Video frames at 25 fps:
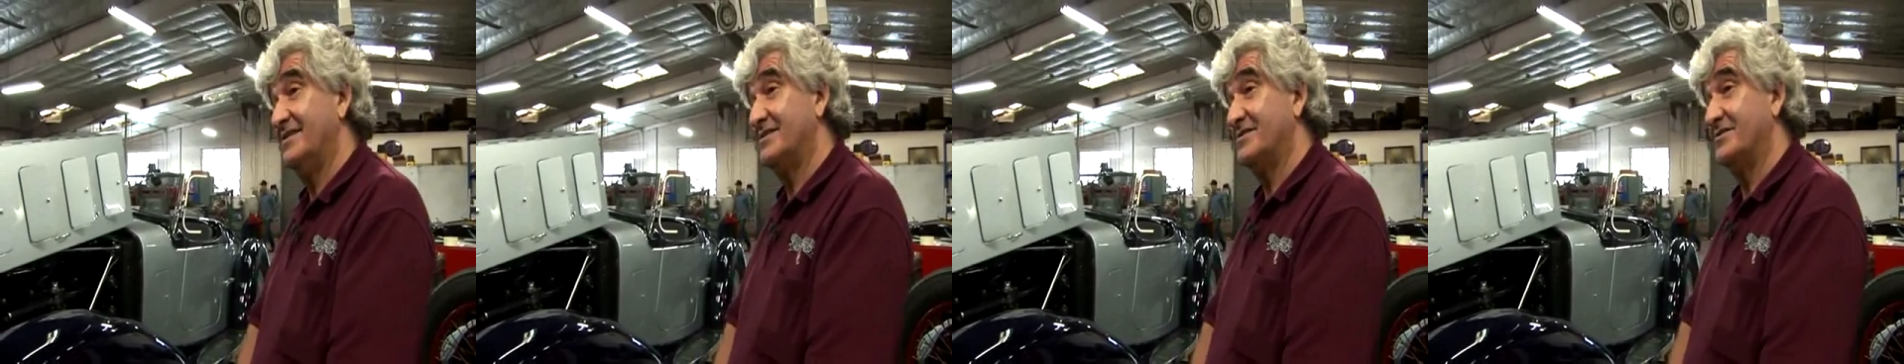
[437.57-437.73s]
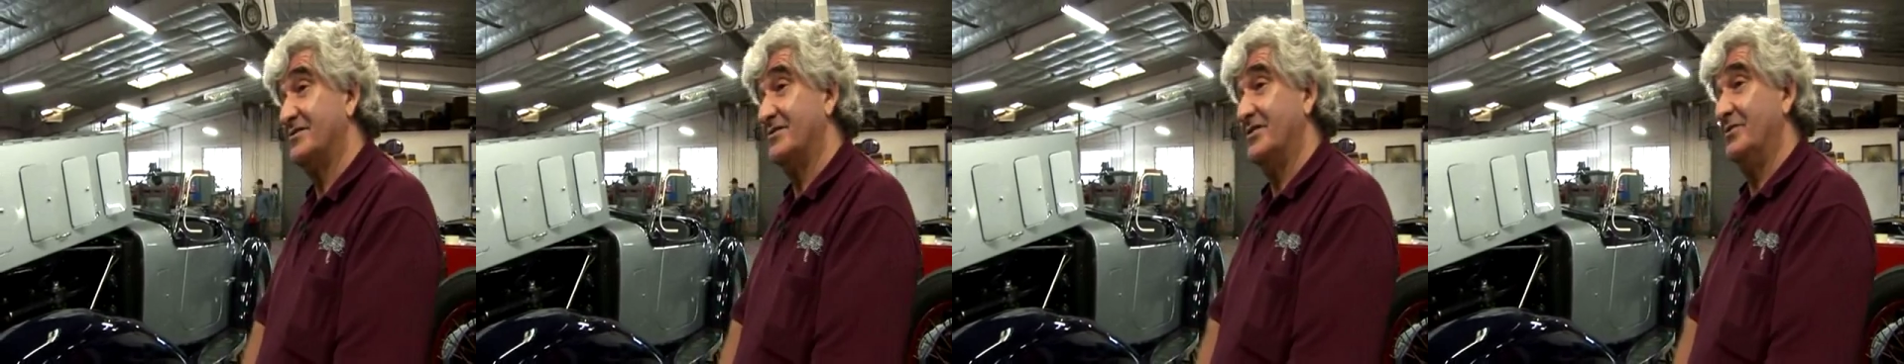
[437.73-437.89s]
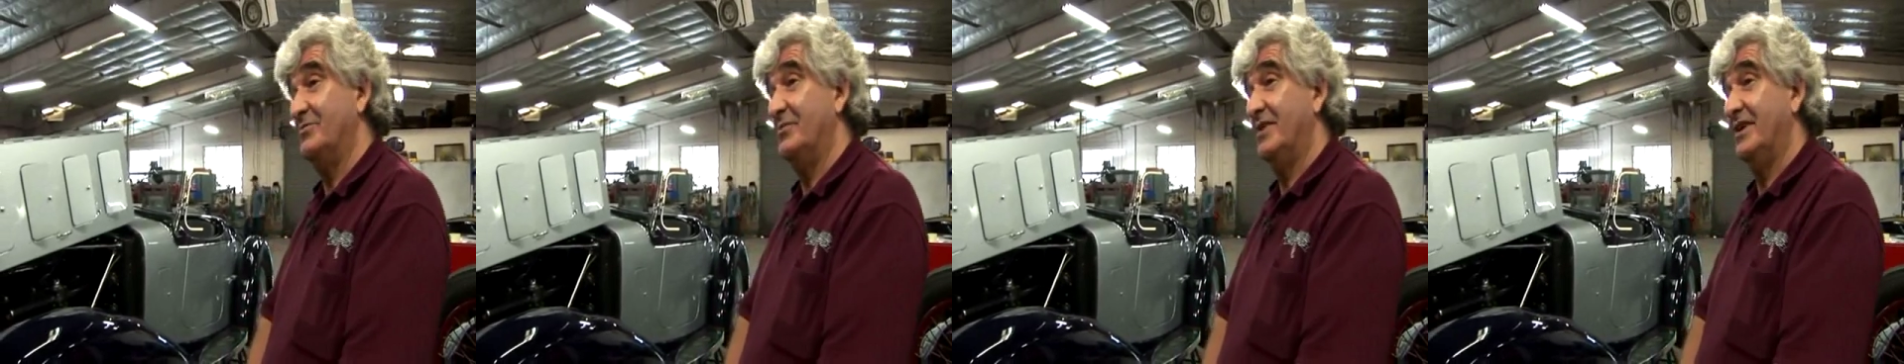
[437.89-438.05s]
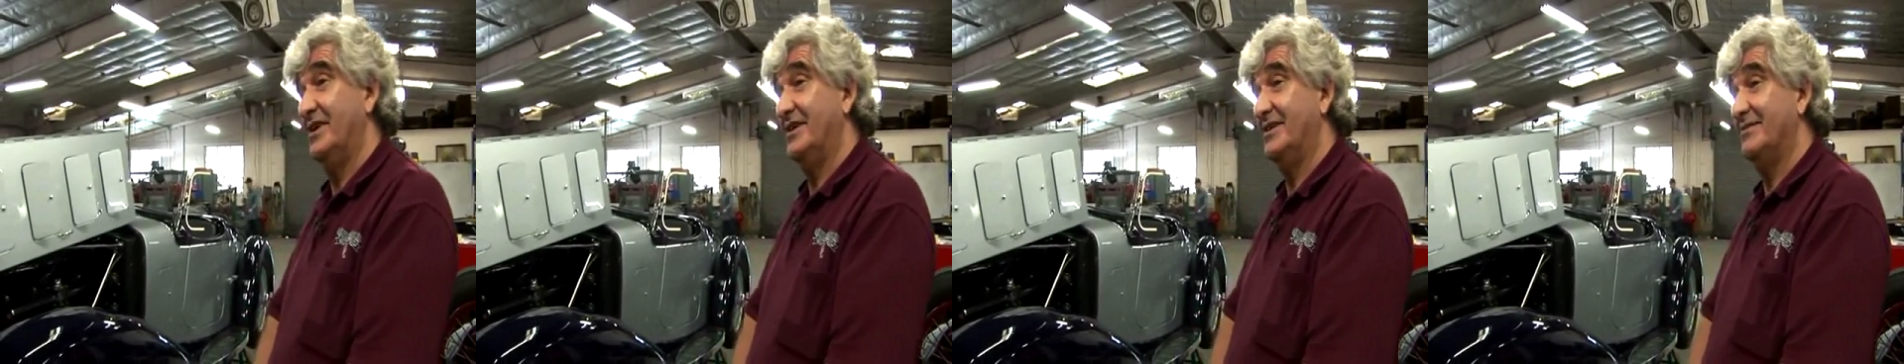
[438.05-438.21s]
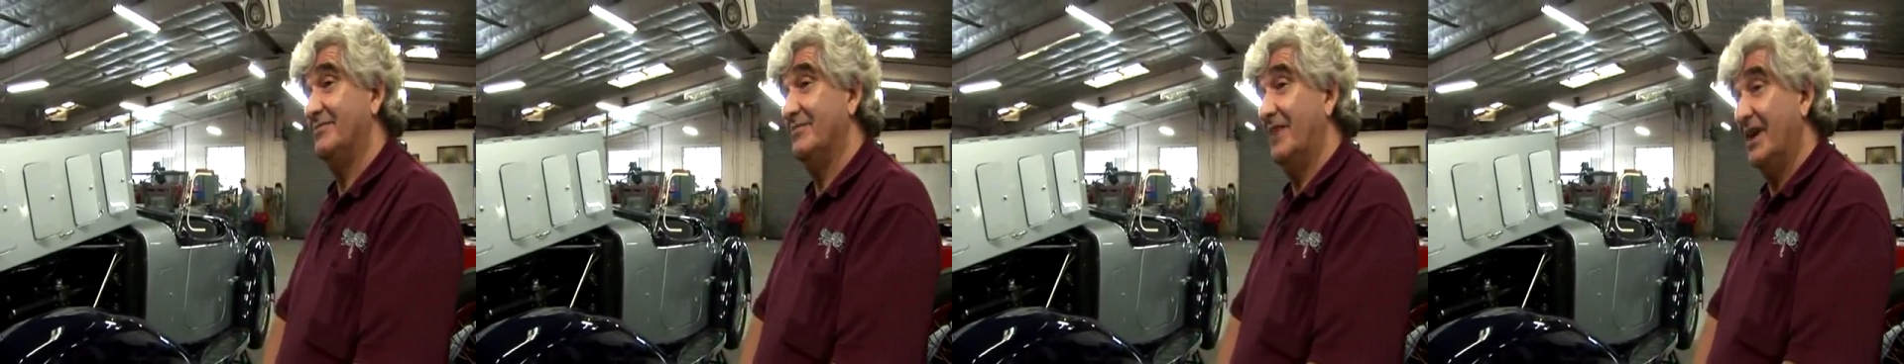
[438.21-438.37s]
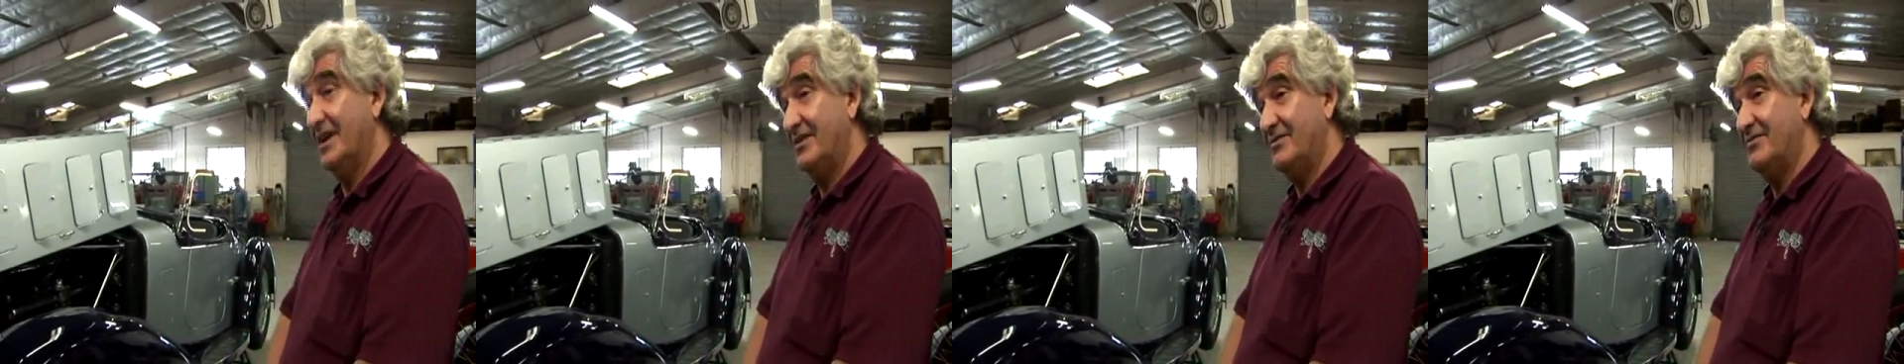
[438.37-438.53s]
It's already been
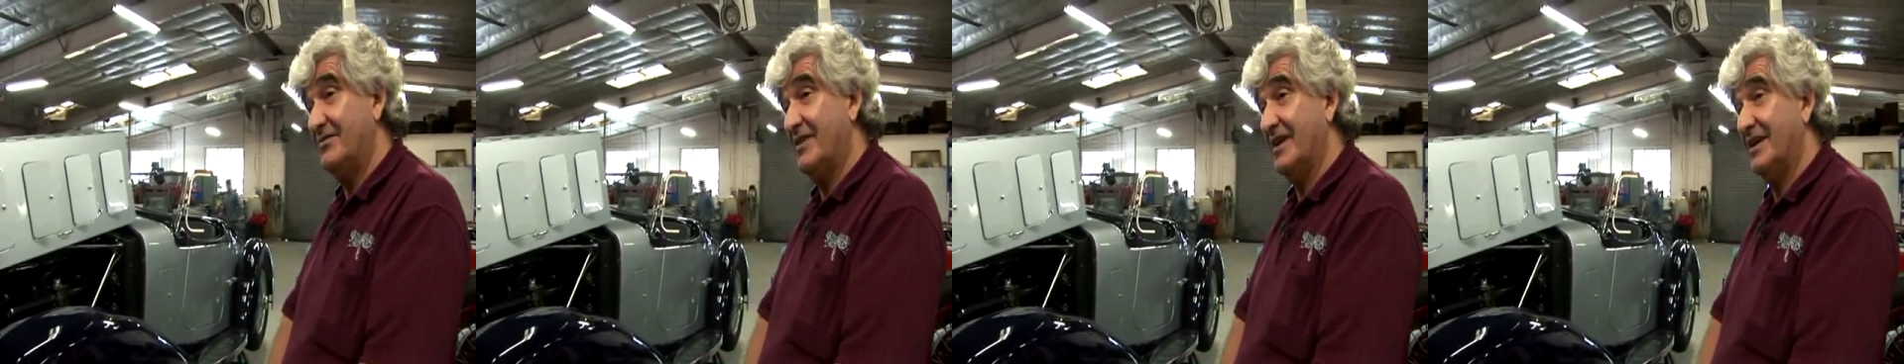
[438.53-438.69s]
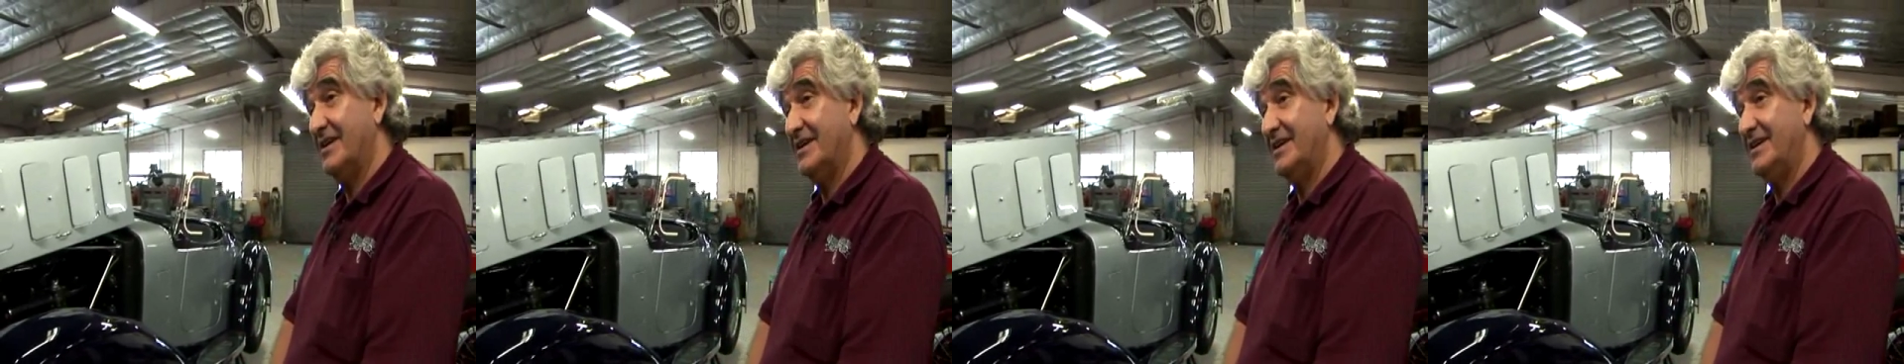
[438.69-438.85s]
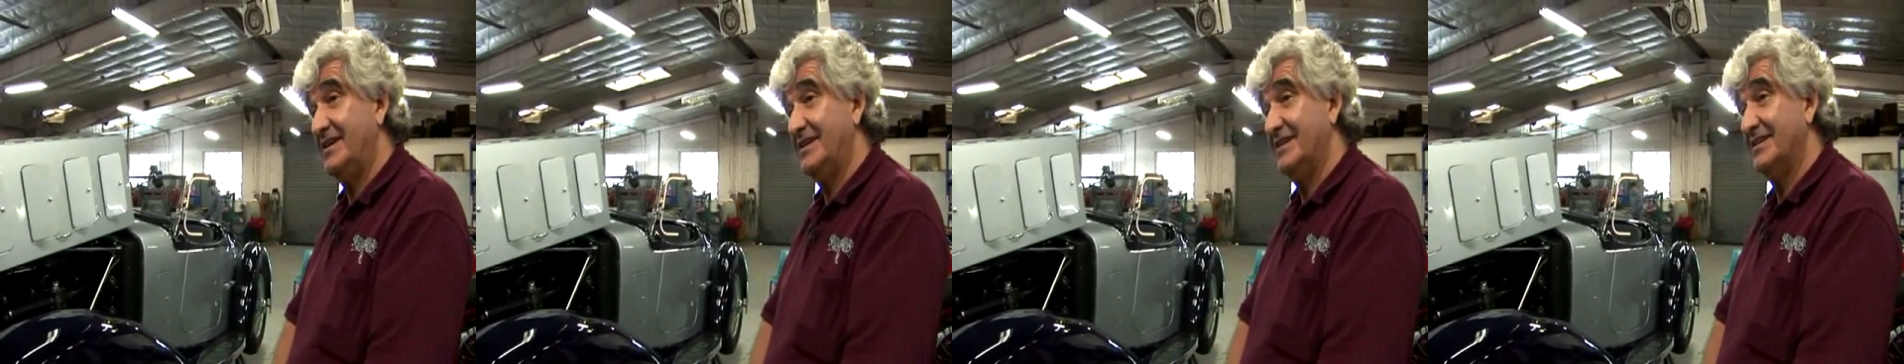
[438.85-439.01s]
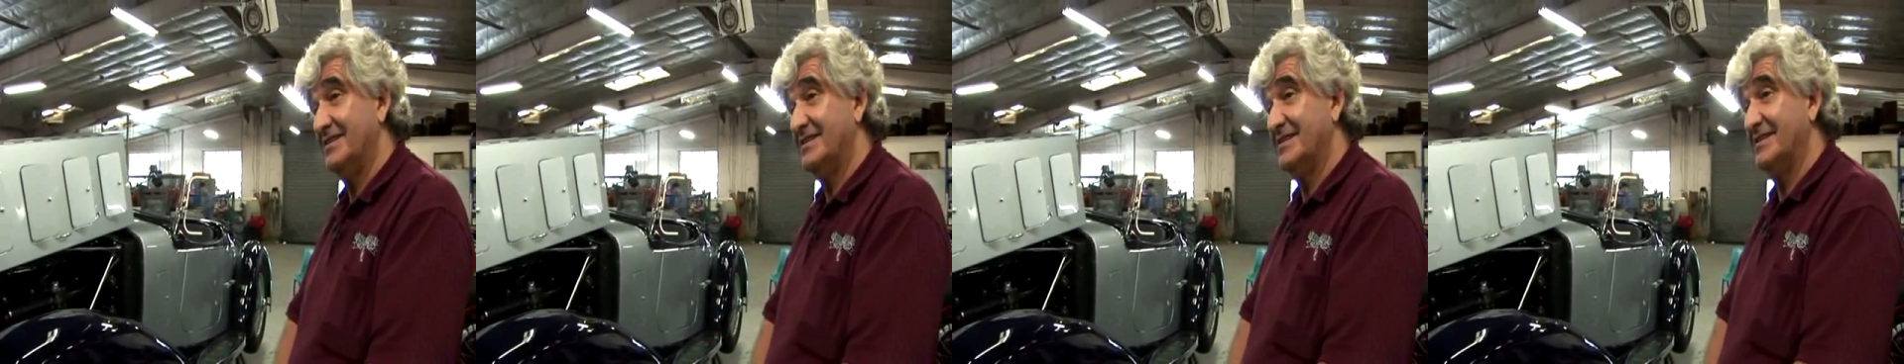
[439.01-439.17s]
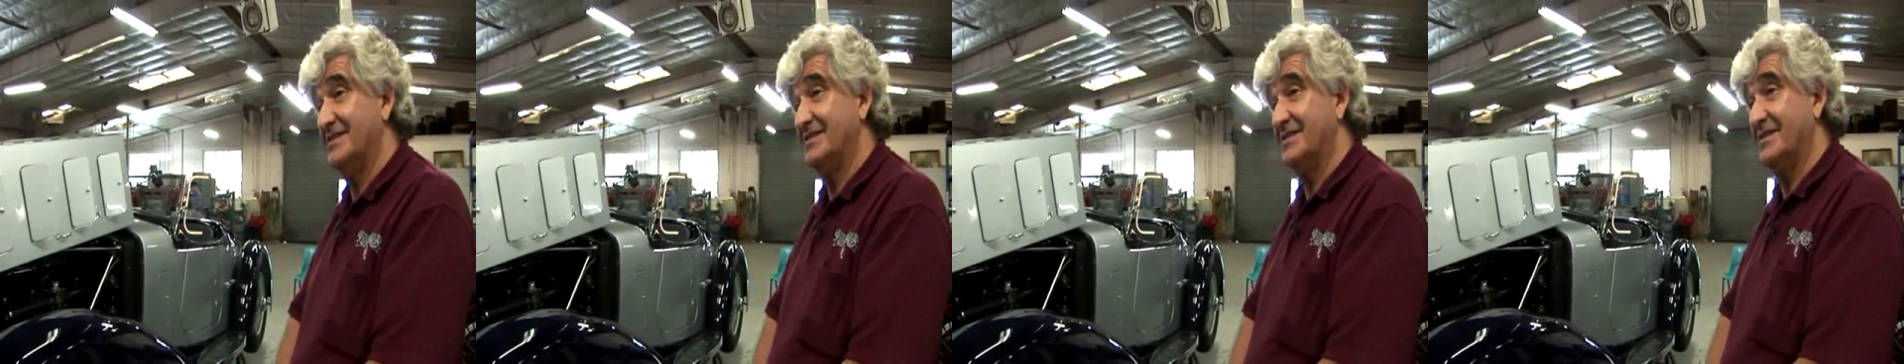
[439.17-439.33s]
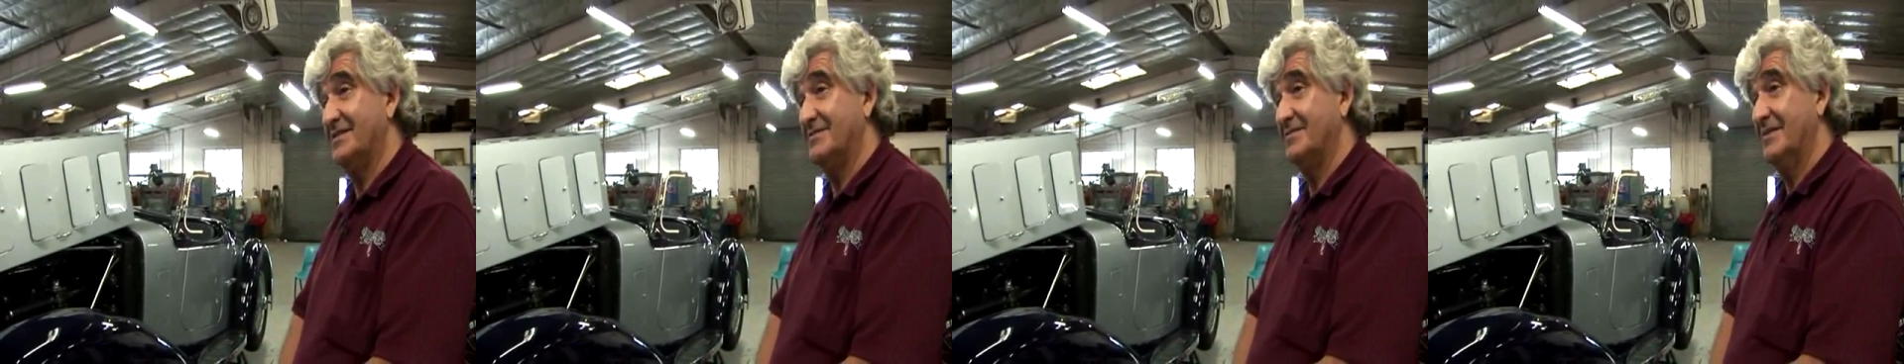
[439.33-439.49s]
on one rally
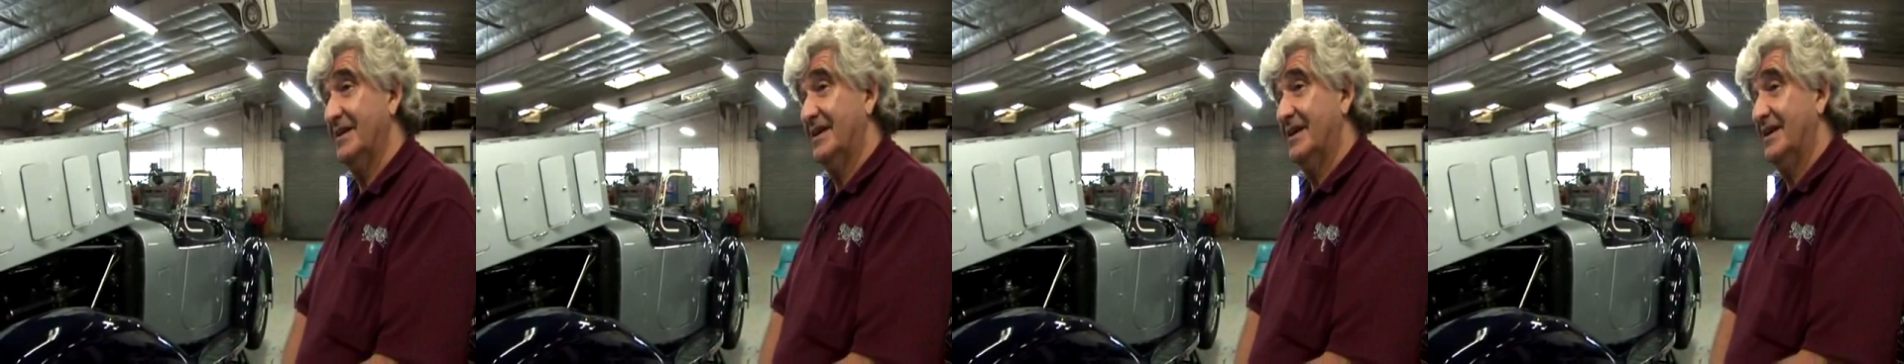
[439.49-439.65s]
as a,